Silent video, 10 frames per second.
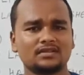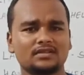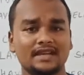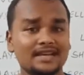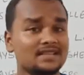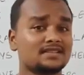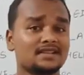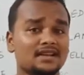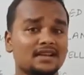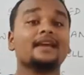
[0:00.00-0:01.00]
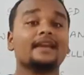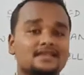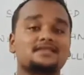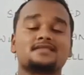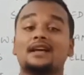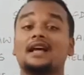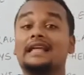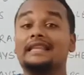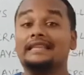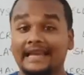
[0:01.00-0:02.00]
Yes? Yes.
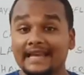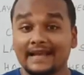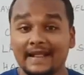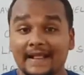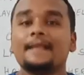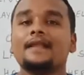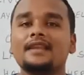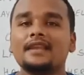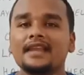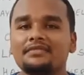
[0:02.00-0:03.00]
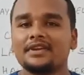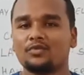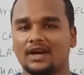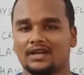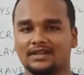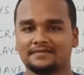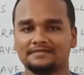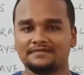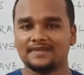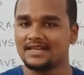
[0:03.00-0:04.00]
They live in
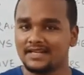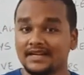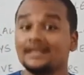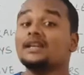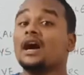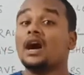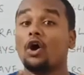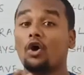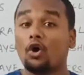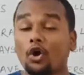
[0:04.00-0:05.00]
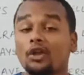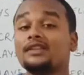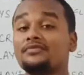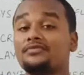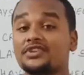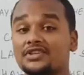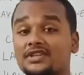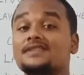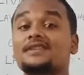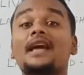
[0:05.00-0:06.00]
water. Isn't it? All the
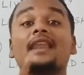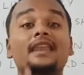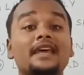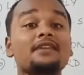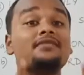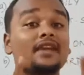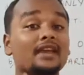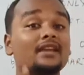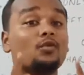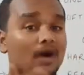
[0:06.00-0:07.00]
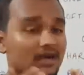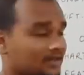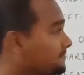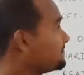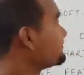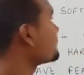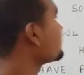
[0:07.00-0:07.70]
fishes live in water.